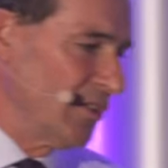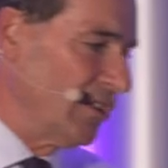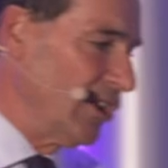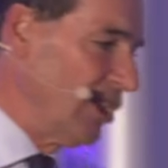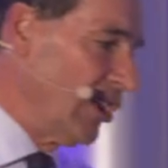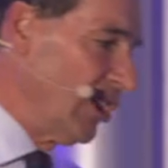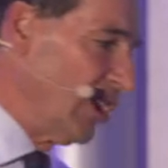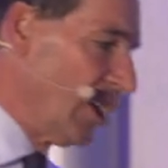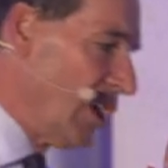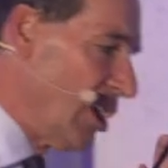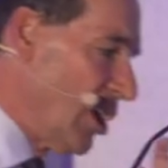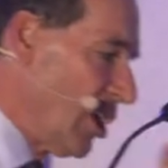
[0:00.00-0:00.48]
you
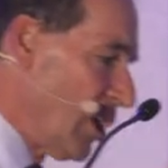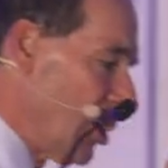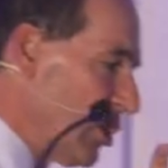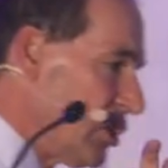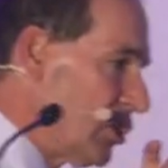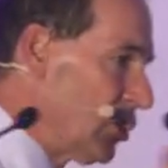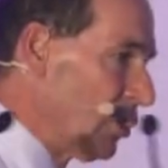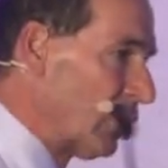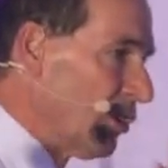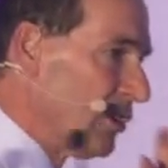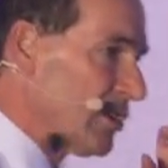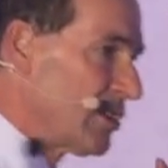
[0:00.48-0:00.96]
think
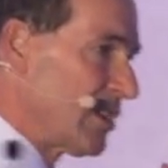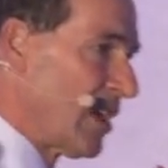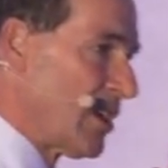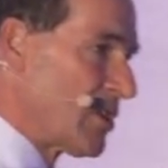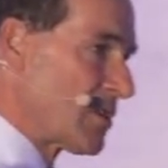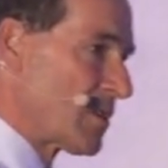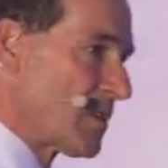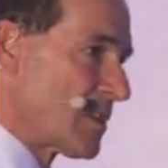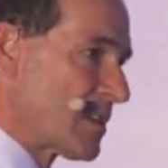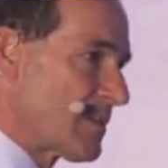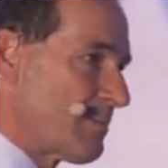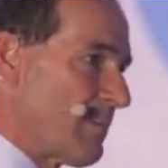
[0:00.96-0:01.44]
your
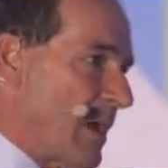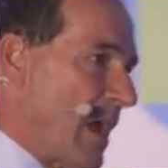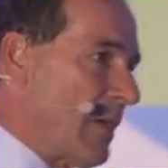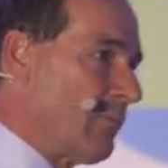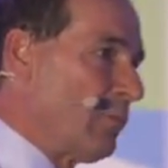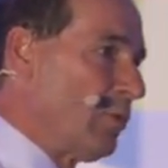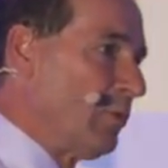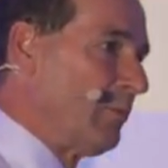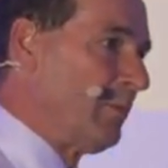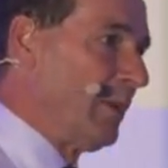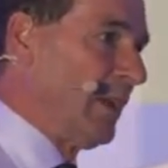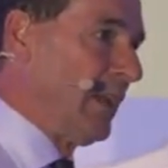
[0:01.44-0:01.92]
attention
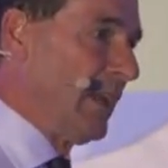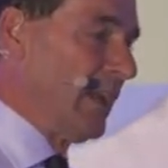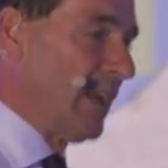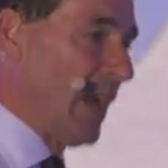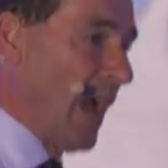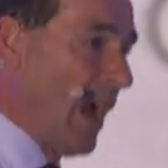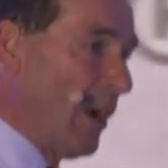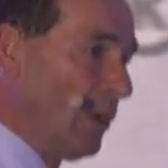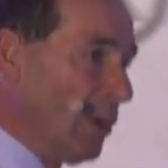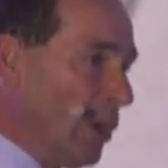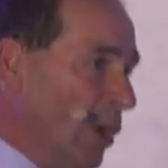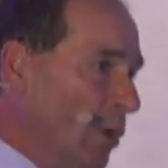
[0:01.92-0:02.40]
span will be?
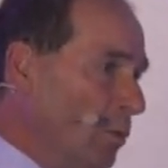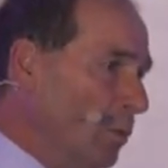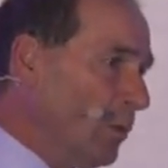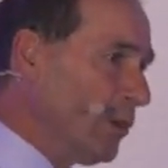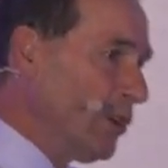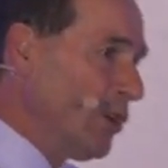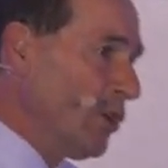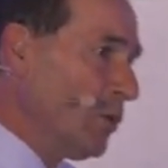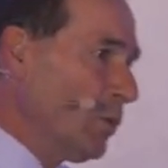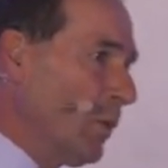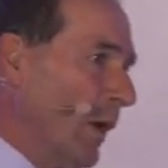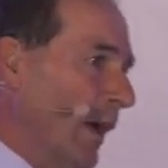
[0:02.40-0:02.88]
How long
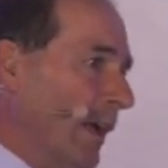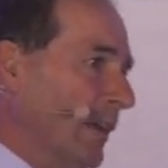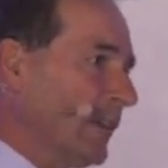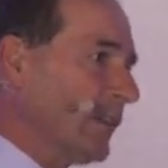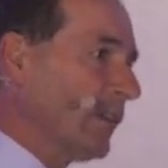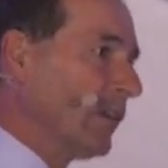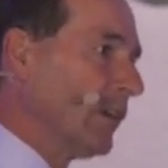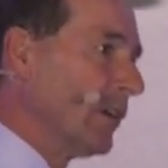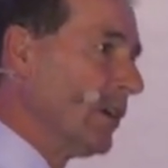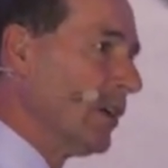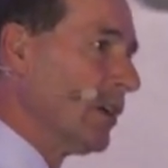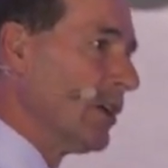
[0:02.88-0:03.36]
will you
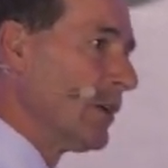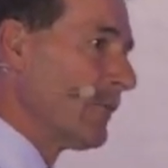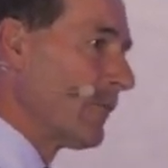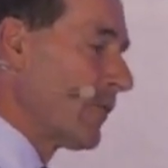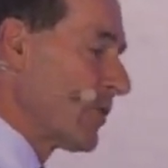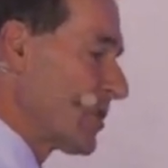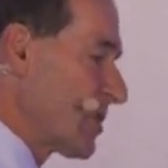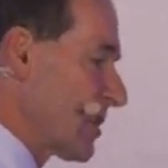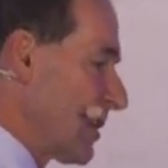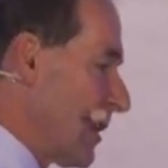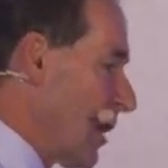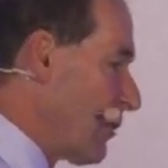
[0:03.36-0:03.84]
wait
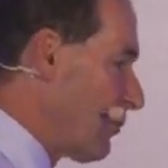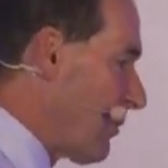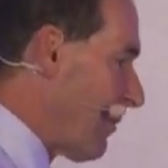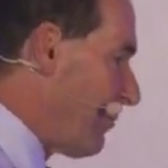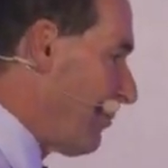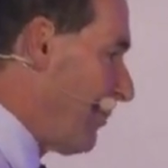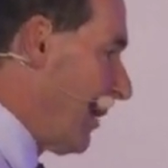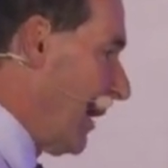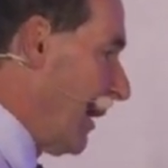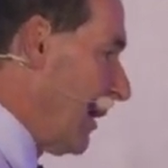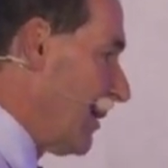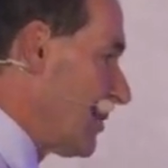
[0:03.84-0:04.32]
for a slow
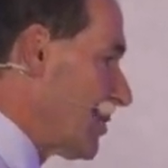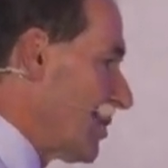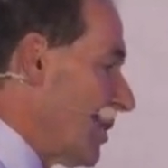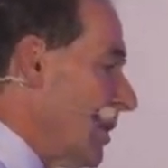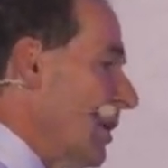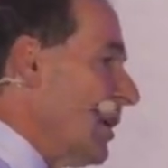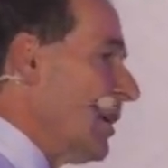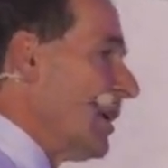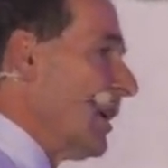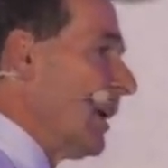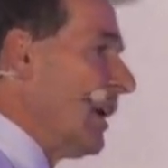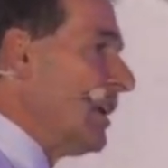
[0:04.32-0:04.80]
web page
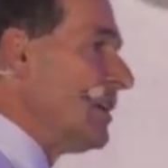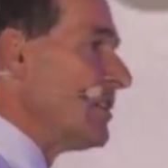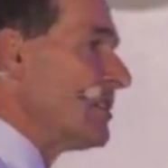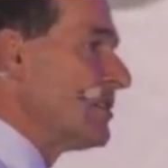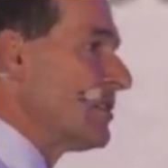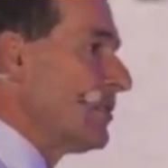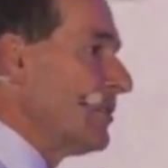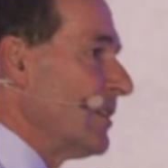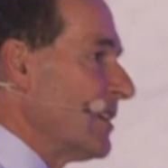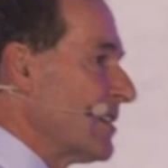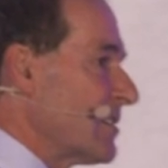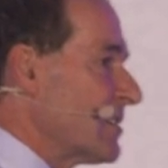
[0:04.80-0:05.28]
in
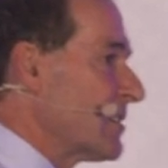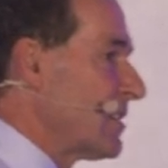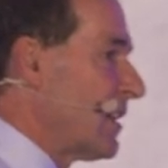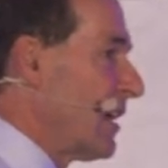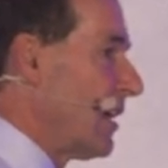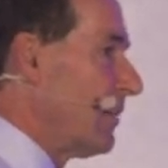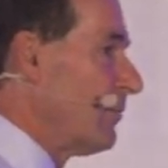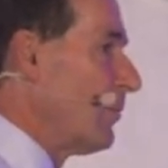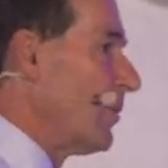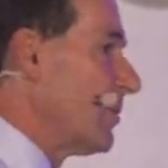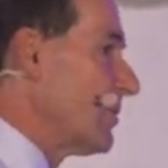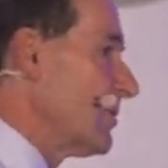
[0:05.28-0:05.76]
2 years'
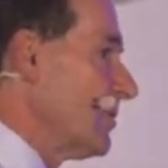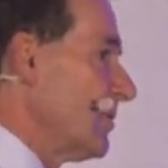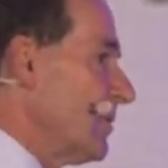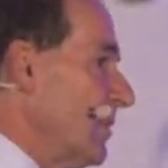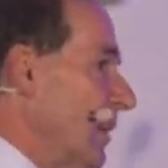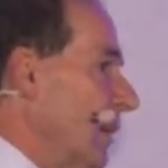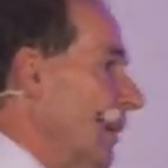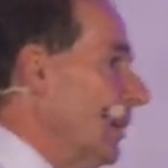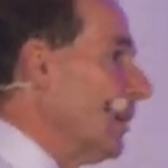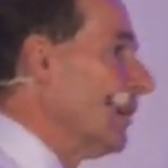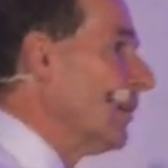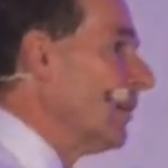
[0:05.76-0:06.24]
time? What do you
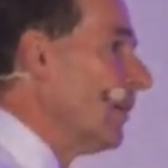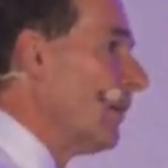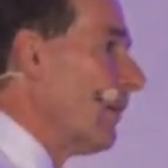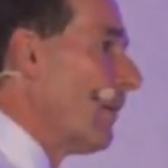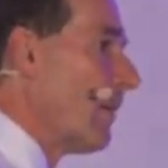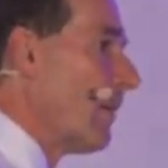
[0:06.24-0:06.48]
think?